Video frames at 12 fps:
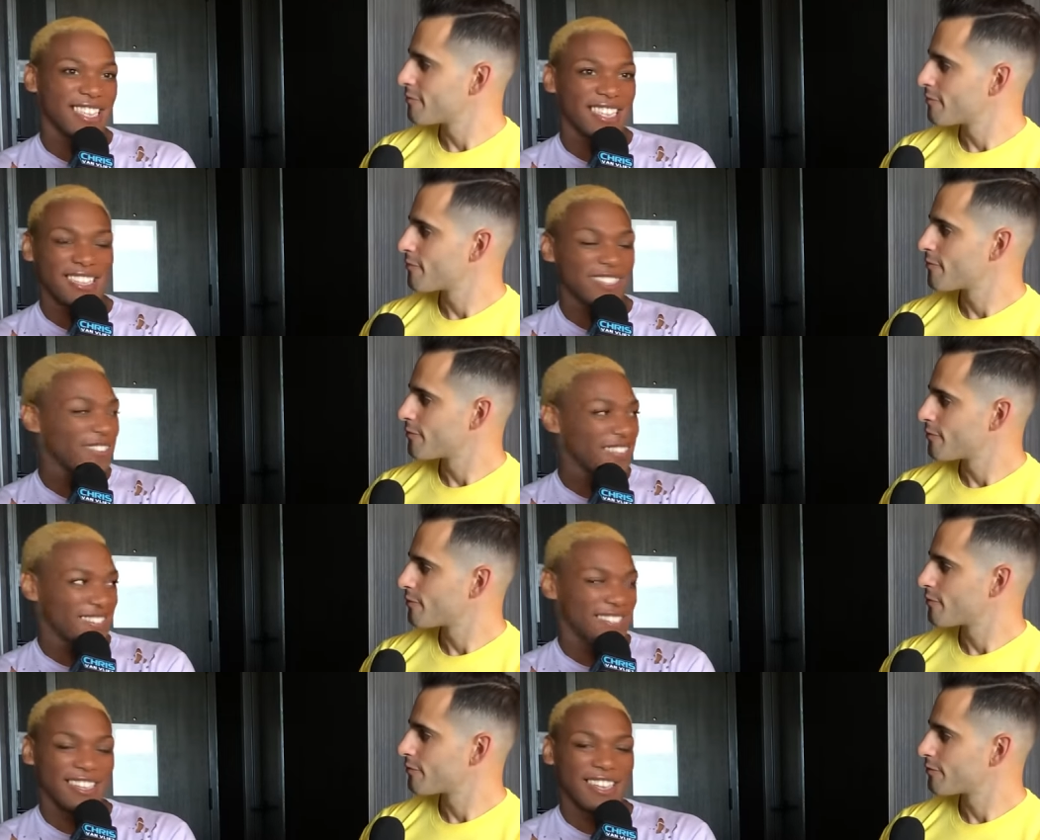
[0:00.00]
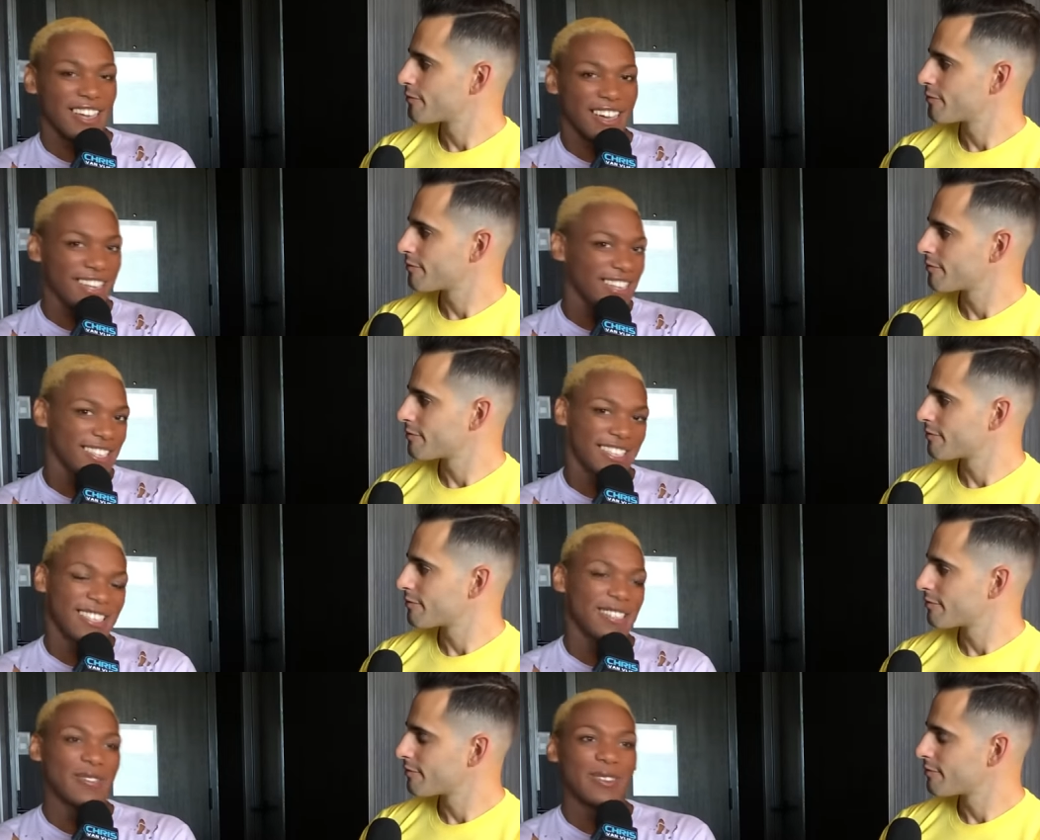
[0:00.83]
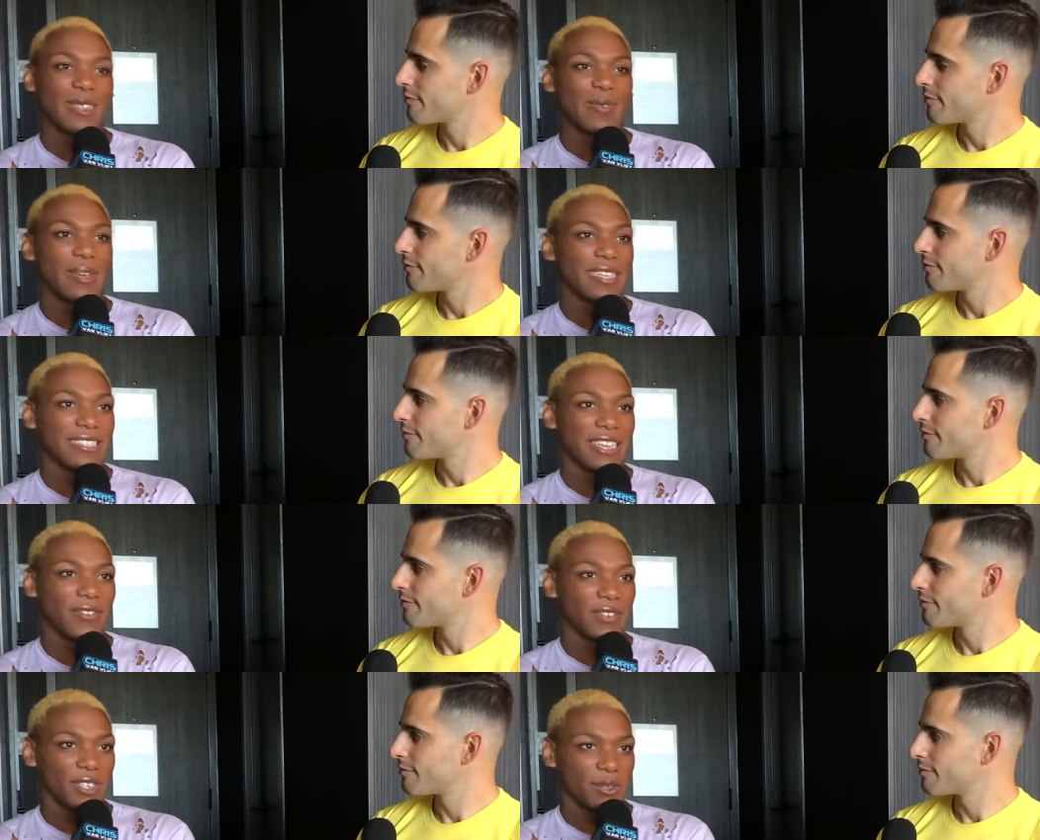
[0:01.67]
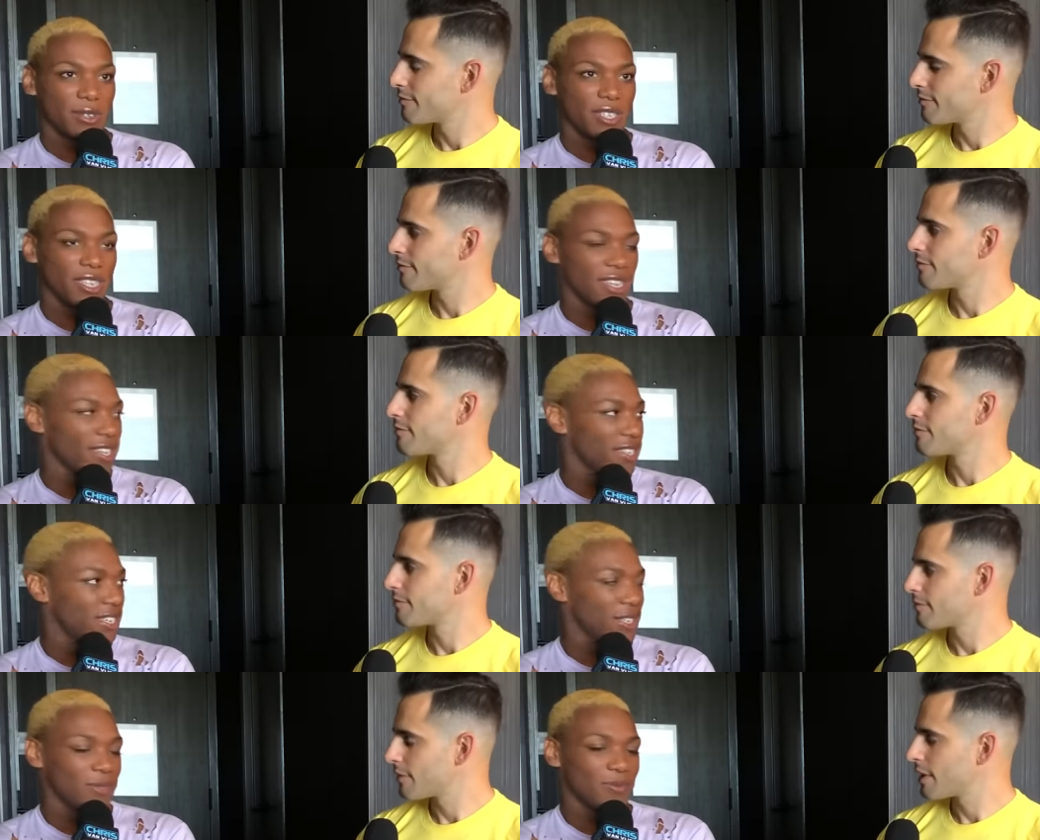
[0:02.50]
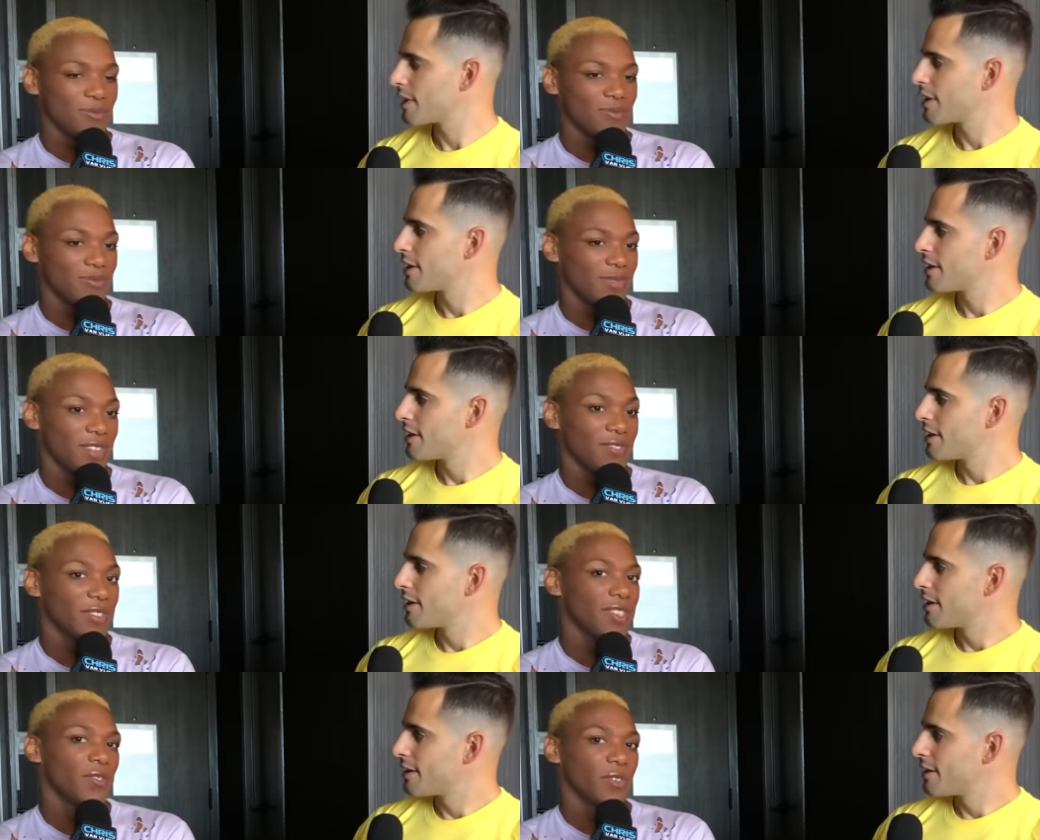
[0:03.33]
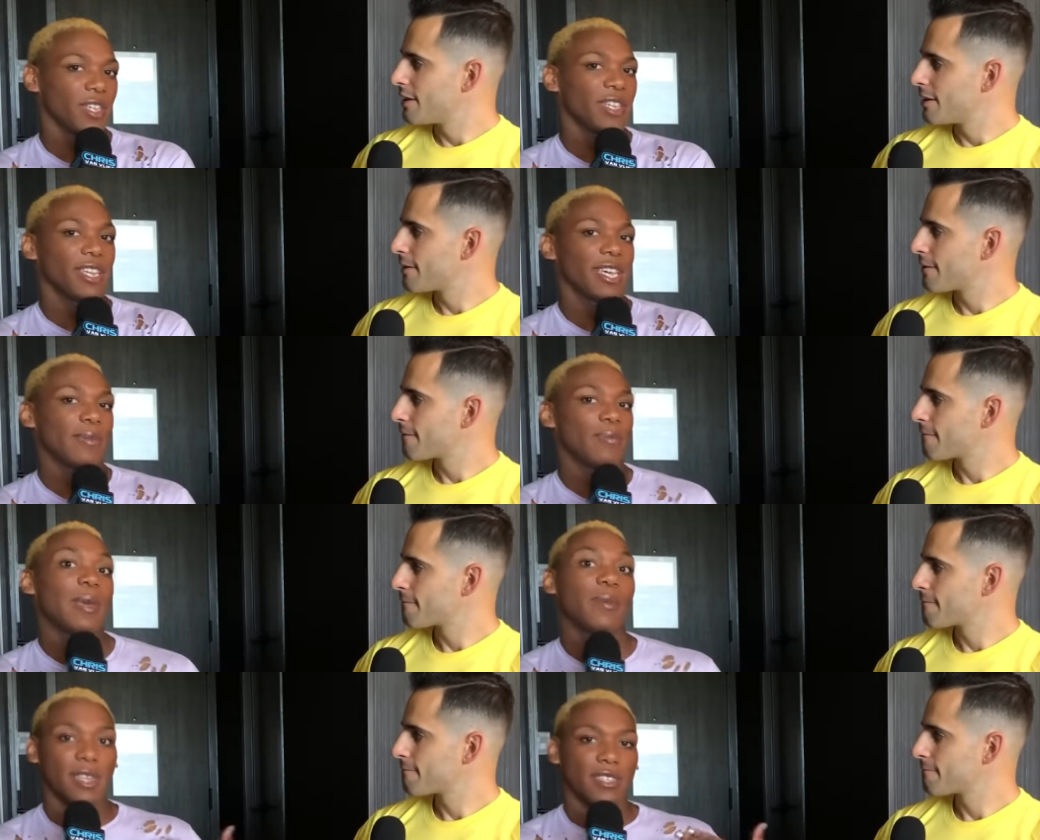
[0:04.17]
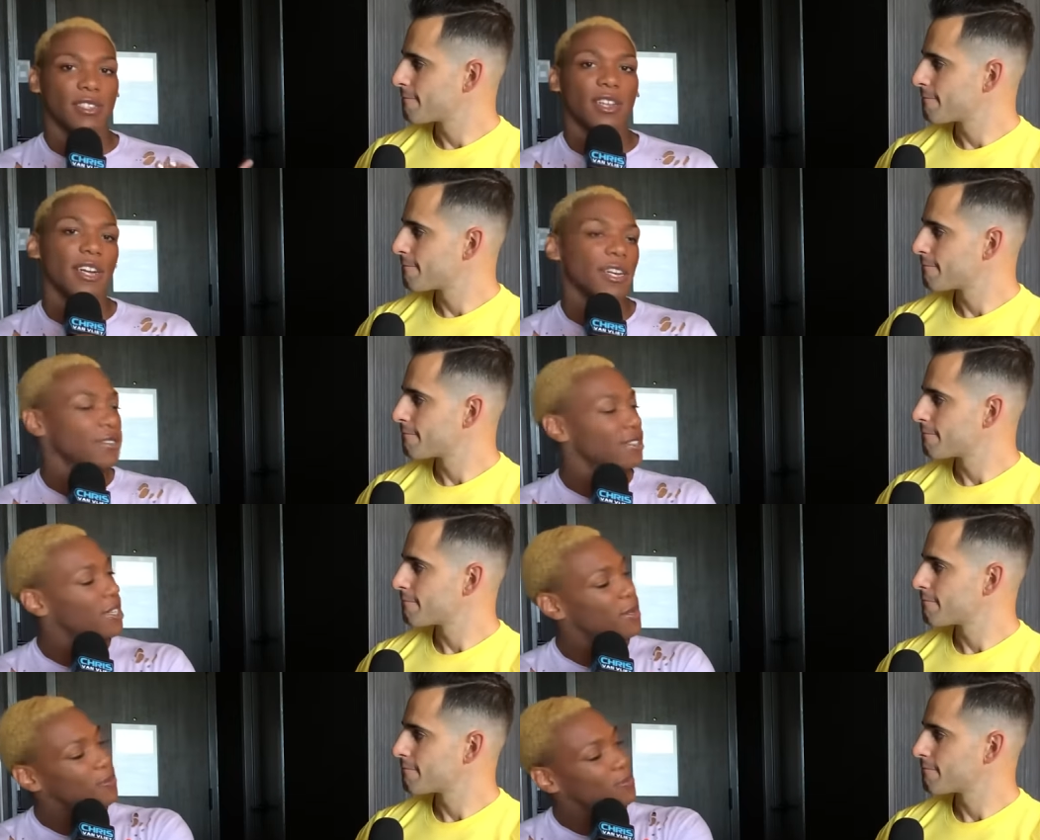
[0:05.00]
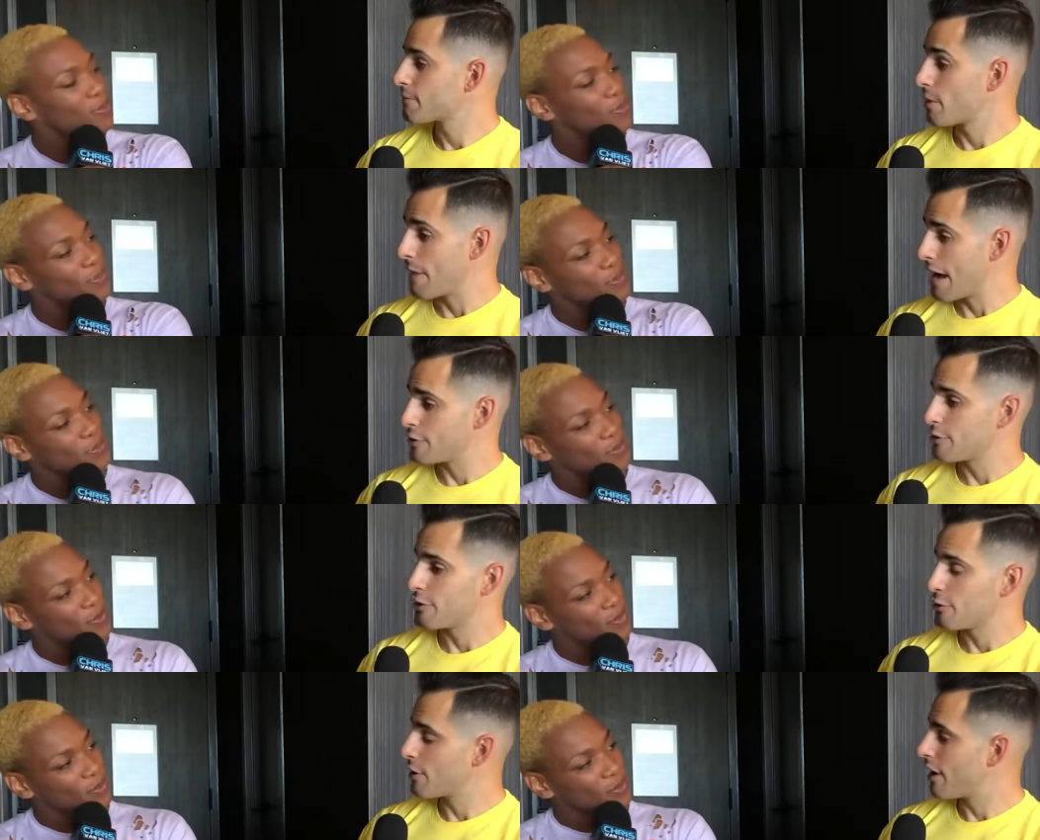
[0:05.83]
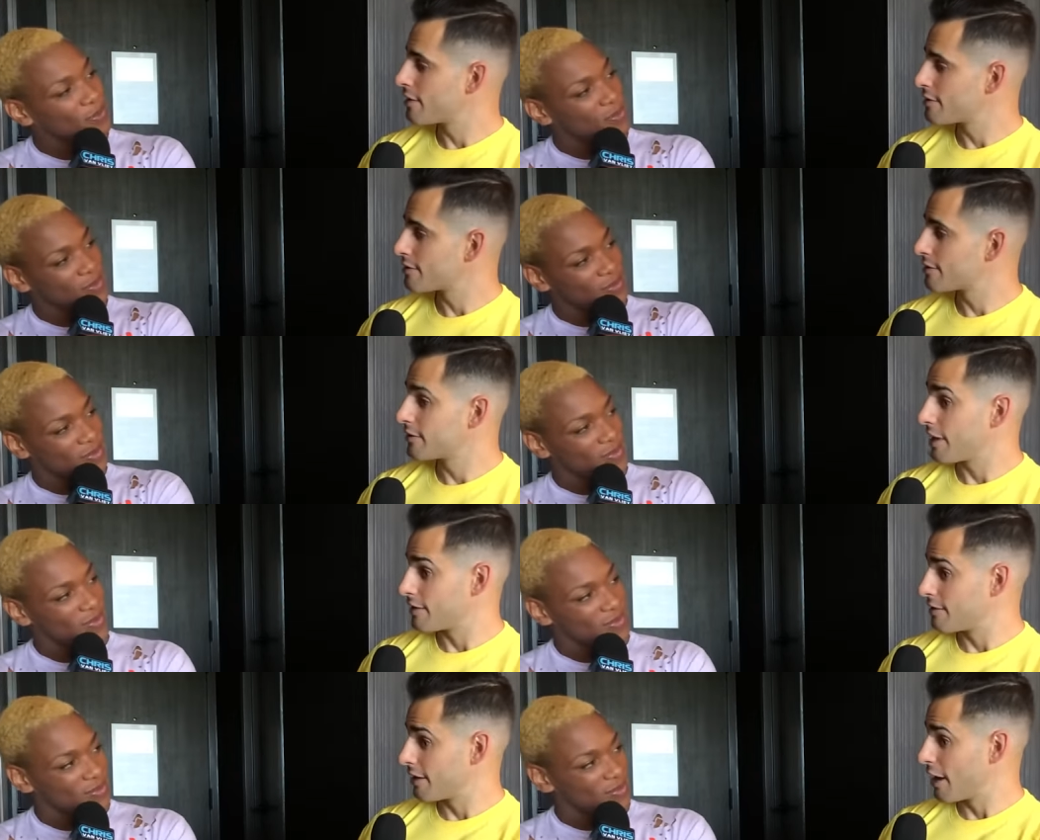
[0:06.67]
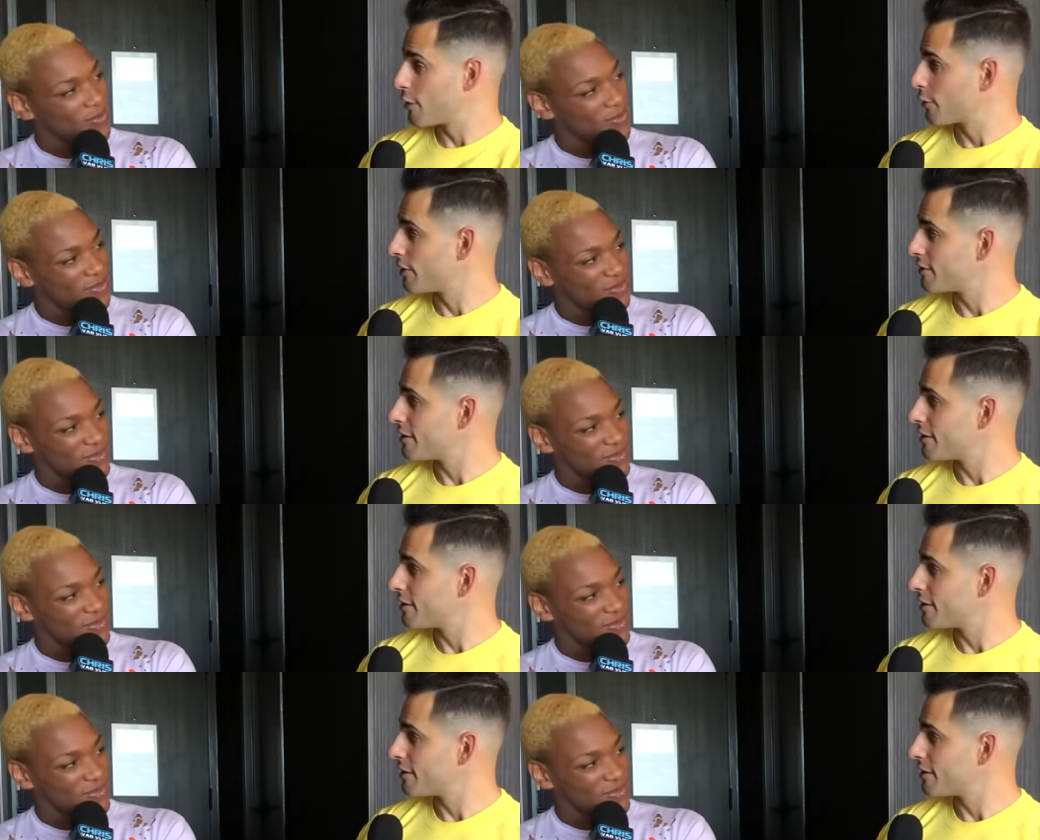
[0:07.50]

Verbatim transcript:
Speaker 1: think he's a wrestling god. I think he's one of the best to ever do it. And um, he really, really like made me a star. So,
Speaker 2: so imagine you guys get together on